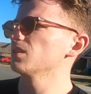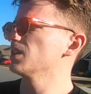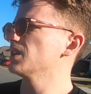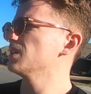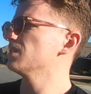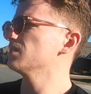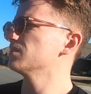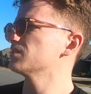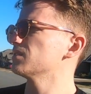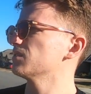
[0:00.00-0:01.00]

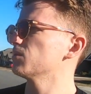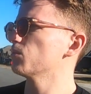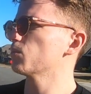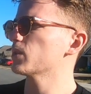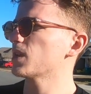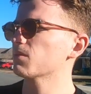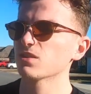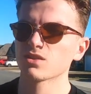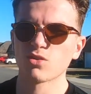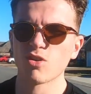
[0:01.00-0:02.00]
in. We kept it in
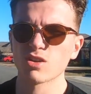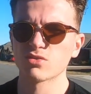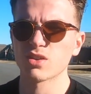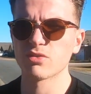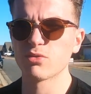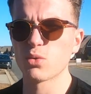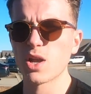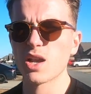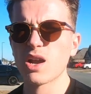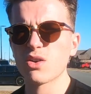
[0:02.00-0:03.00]
the garage for like
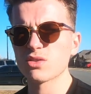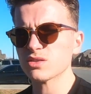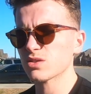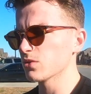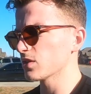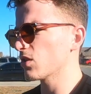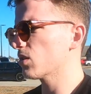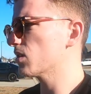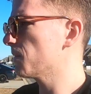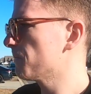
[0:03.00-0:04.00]
48 hours until it was hard.